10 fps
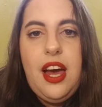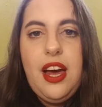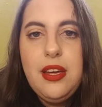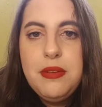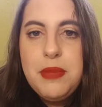
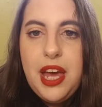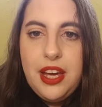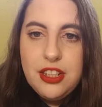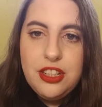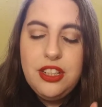I'm
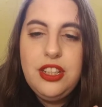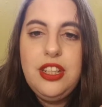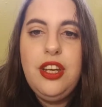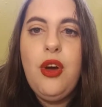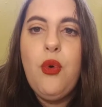
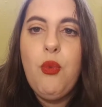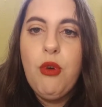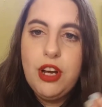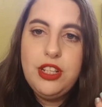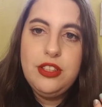actually
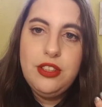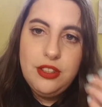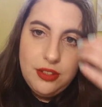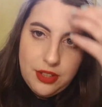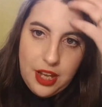wanting to
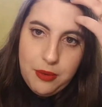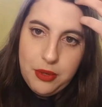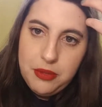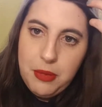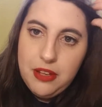do that
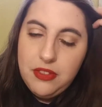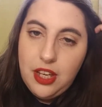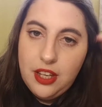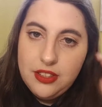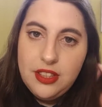with my
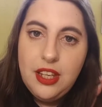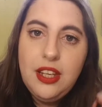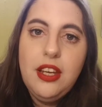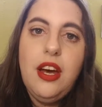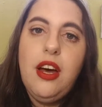
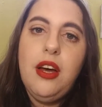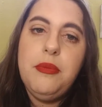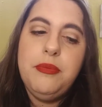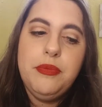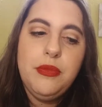fiance.
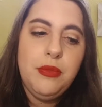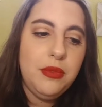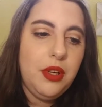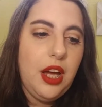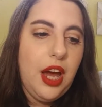Um,
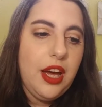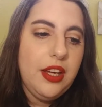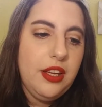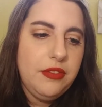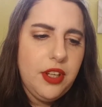
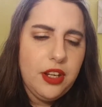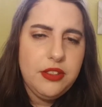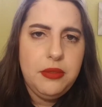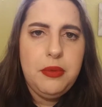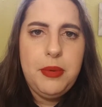I have
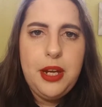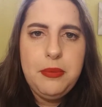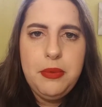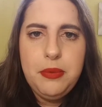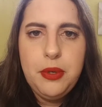talked to him about
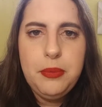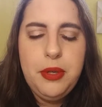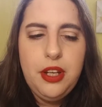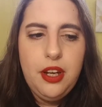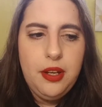it before,
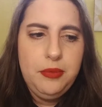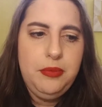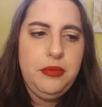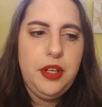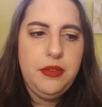but
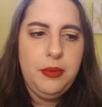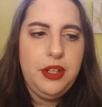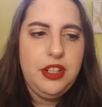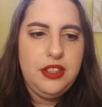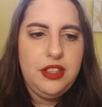um, never
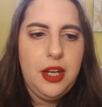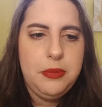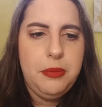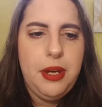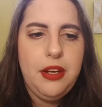went into
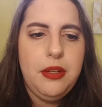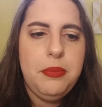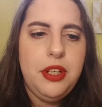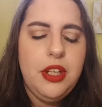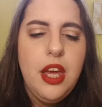depth about
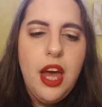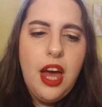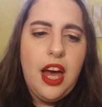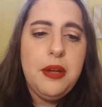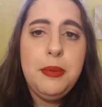it. But
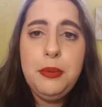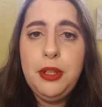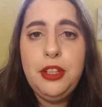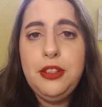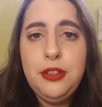I'd be
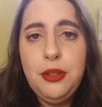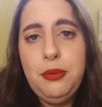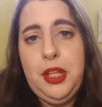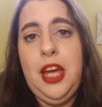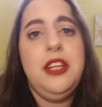willing to do it
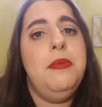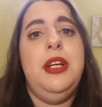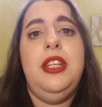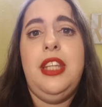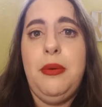with
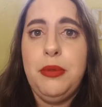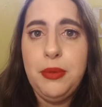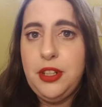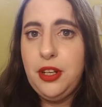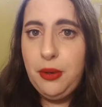anybody that would
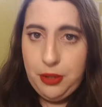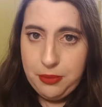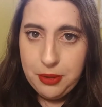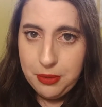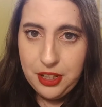want to go
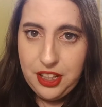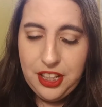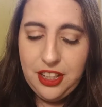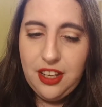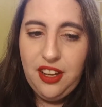with me,
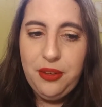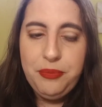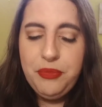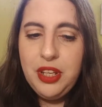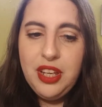really.
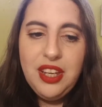Um,